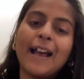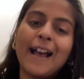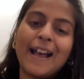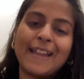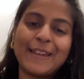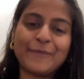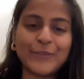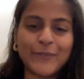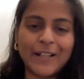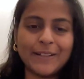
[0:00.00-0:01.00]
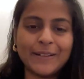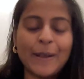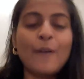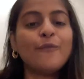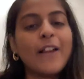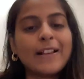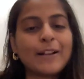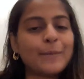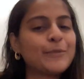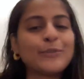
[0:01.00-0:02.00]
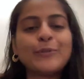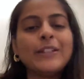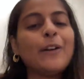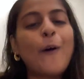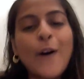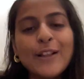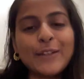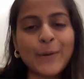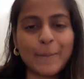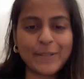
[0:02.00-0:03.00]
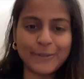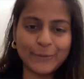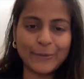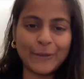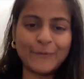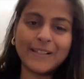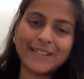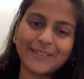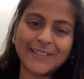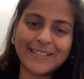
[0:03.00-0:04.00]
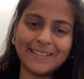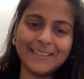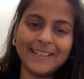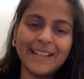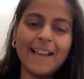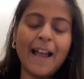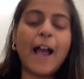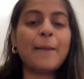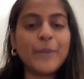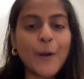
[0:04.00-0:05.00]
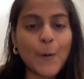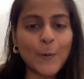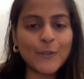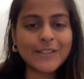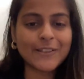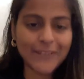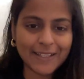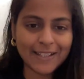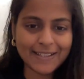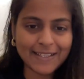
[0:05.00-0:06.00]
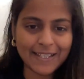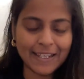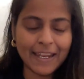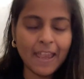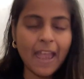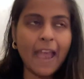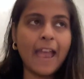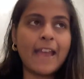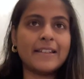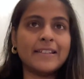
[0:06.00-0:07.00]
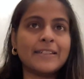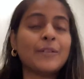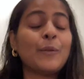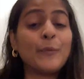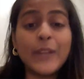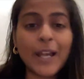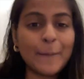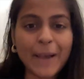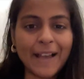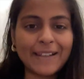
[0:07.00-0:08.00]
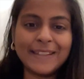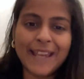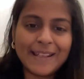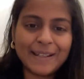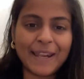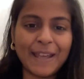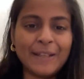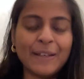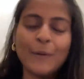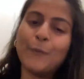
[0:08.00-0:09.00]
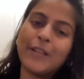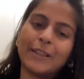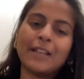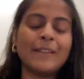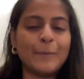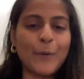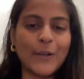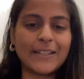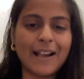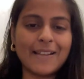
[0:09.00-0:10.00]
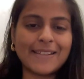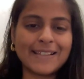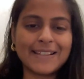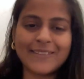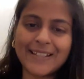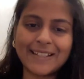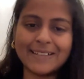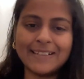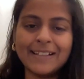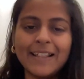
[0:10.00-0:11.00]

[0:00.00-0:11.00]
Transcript: Hi everyone, welcome to the all new episode of It's Kritikal. I'm your host Kritika Singh and we are back yet again with the podcast It's Kritikal.